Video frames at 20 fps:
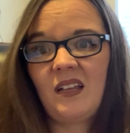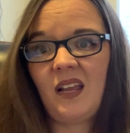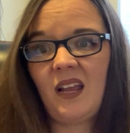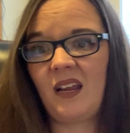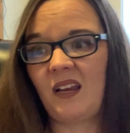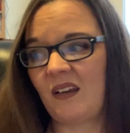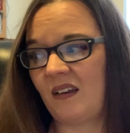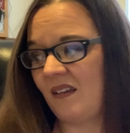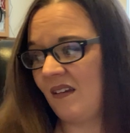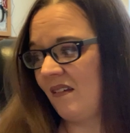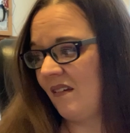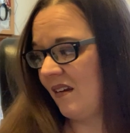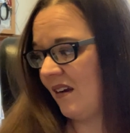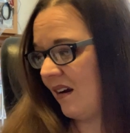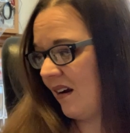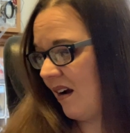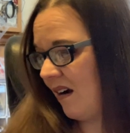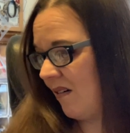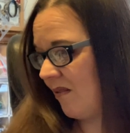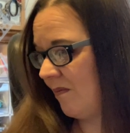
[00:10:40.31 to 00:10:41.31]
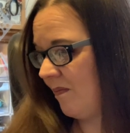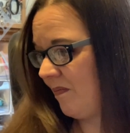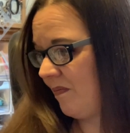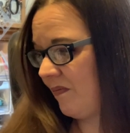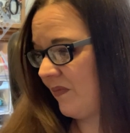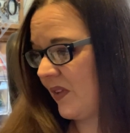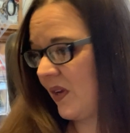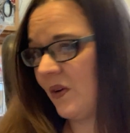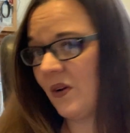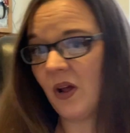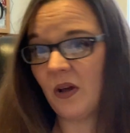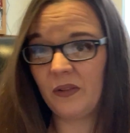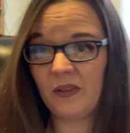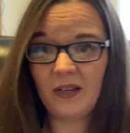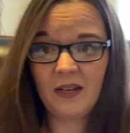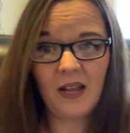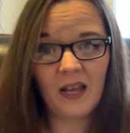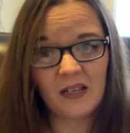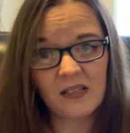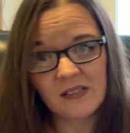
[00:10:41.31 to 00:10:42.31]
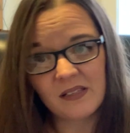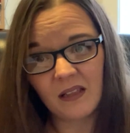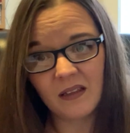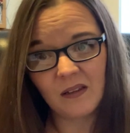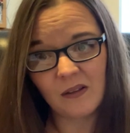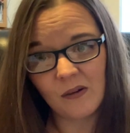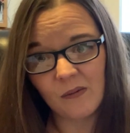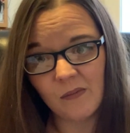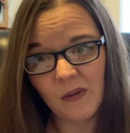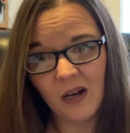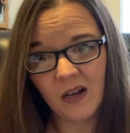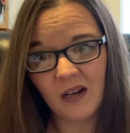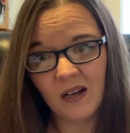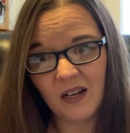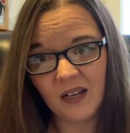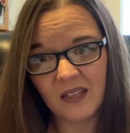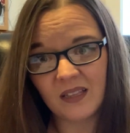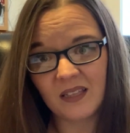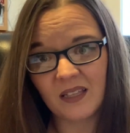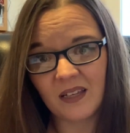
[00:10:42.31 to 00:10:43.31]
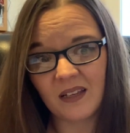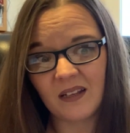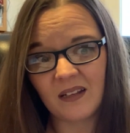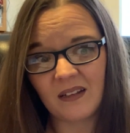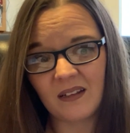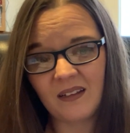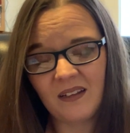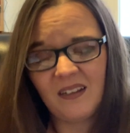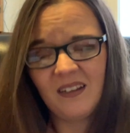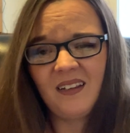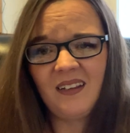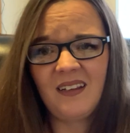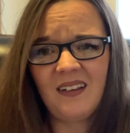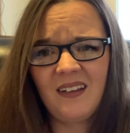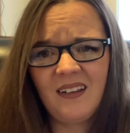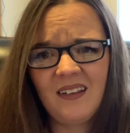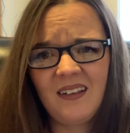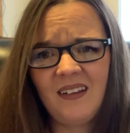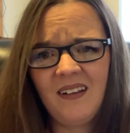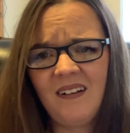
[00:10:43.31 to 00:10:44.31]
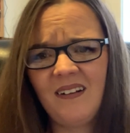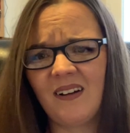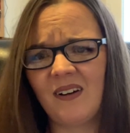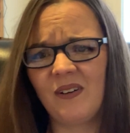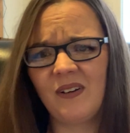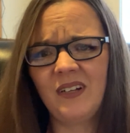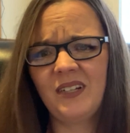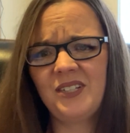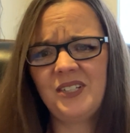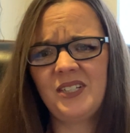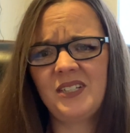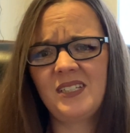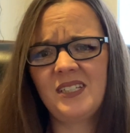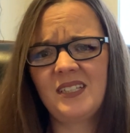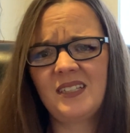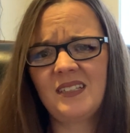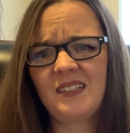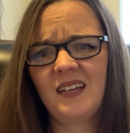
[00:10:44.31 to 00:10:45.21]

and the days of the month, and it's just